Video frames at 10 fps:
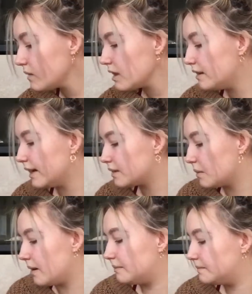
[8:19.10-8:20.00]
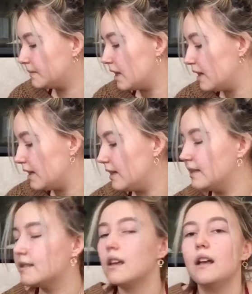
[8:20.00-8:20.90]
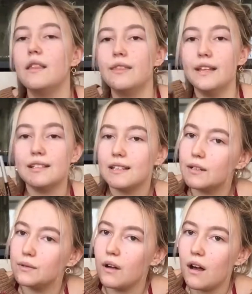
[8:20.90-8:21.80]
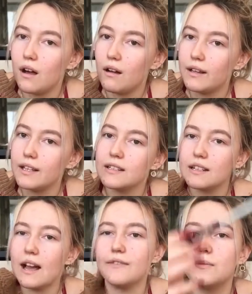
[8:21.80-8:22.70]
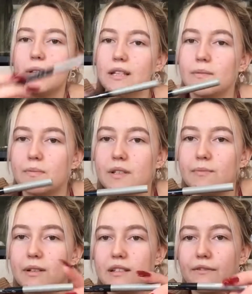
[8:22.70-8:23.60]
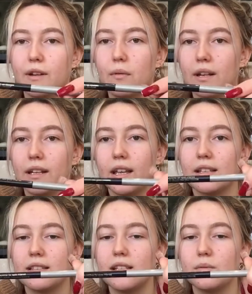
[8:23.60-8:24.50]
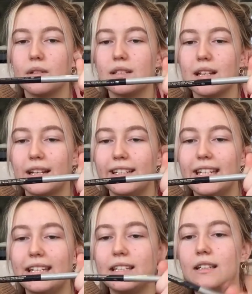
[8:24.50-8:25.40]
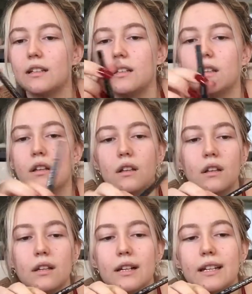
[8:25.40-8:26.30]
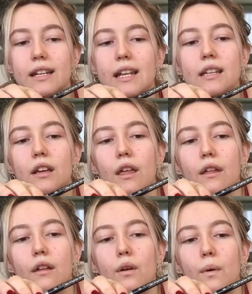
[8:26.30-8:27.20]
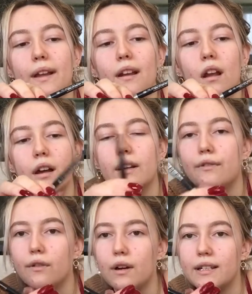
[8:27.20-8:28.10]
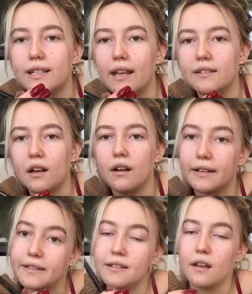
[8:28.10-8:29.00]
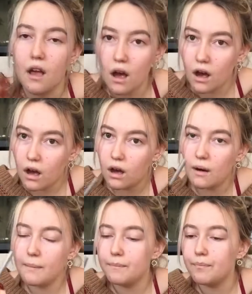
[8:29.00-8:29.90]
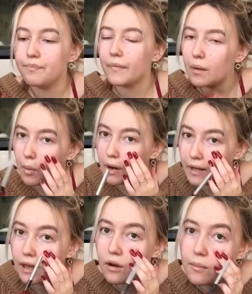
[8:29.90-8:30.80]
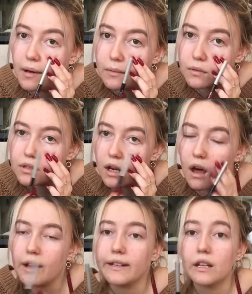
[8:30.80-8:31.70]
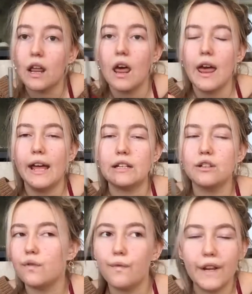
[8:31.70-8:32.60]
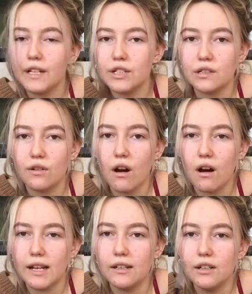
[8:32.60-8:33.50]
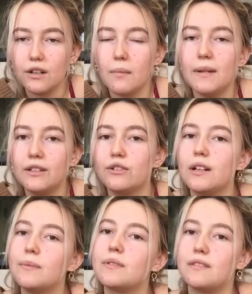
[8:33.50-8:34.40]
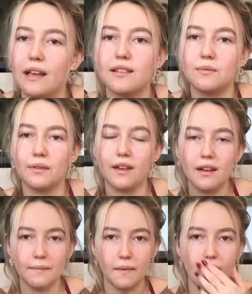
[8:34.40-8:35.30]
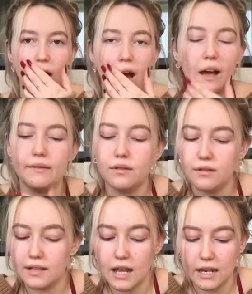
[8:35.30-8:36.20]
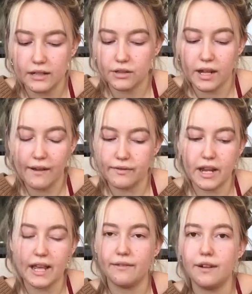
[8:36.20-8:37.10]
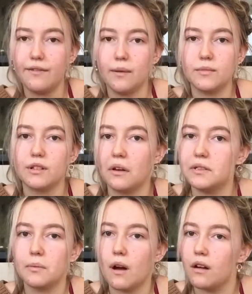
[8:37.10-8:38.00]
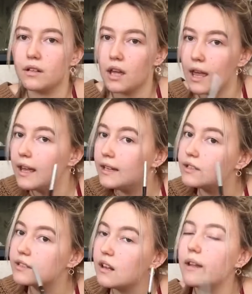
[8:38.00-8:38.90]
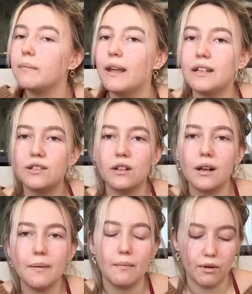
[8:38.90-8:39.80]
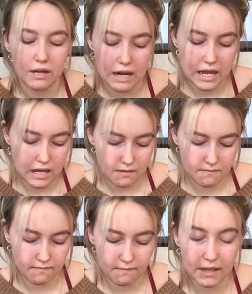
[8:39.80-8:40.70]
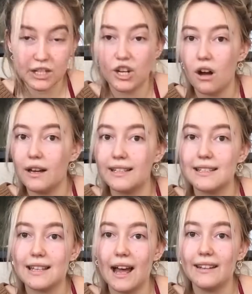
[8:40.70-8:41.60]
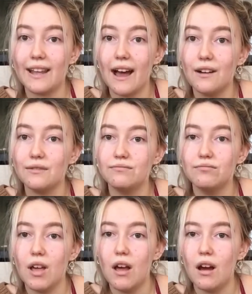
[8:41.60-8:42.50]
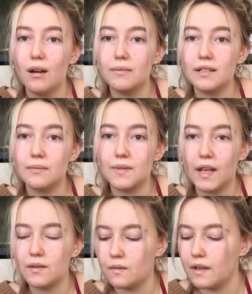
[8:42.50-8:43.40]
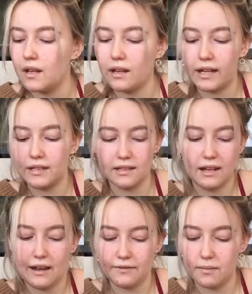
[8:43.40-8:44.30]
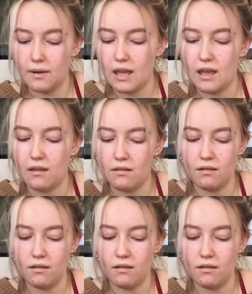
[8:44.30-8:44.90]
Next one is this little guy. It doesn't have to be this specific one, I guess. This one is Clinique. Clinique Quick Liner for Intense Eyes. Um, putting it on my waterline it just finishes your eye look. I'm literally obsessed with it. I use it literally every day, even if I'm just going to work. It just like makes you look a bit more neat, makes your eyes stand out. I'm just obsessed with it. Like it doesn't have to be